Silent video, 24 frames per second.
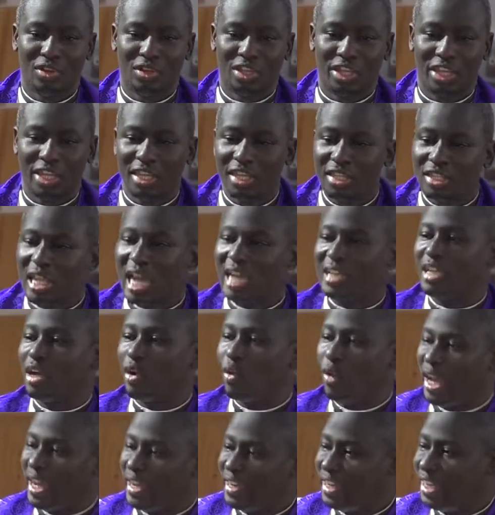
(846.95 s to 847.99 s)
He is at a
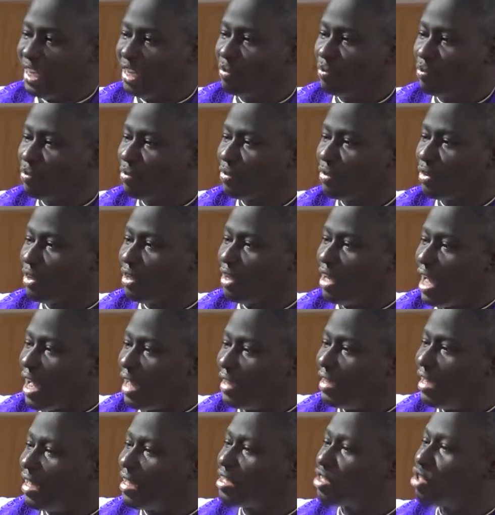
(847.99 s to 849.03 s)
wedding
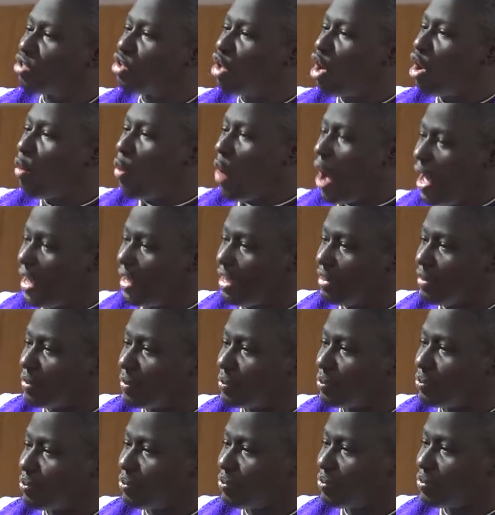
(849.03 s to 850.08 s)
and there is no wine.
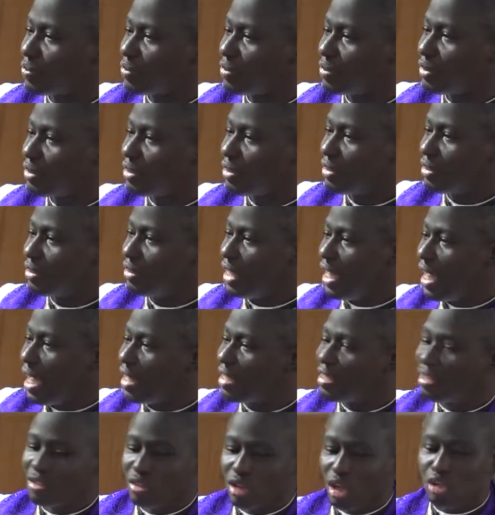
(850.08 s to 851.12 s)
There
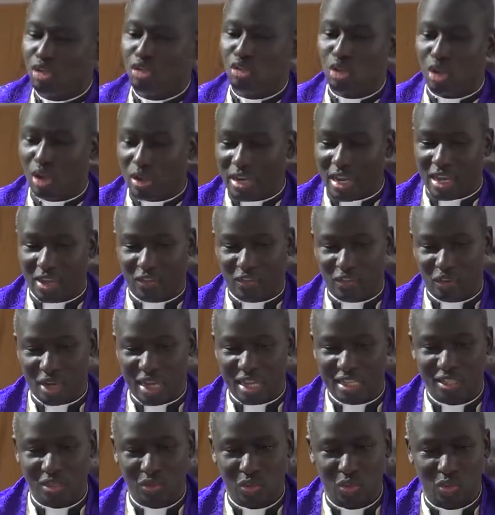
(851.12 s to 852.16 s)
is no soda. For
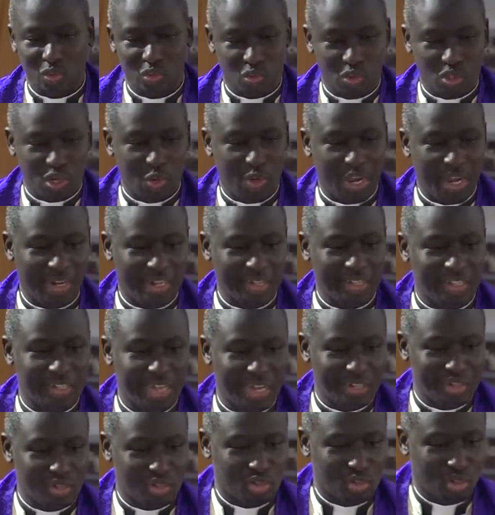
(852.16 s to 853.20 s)
us, today we
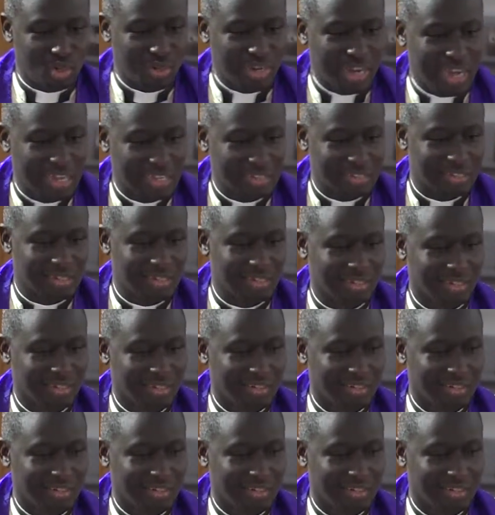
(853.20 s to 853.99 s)
understand sodas.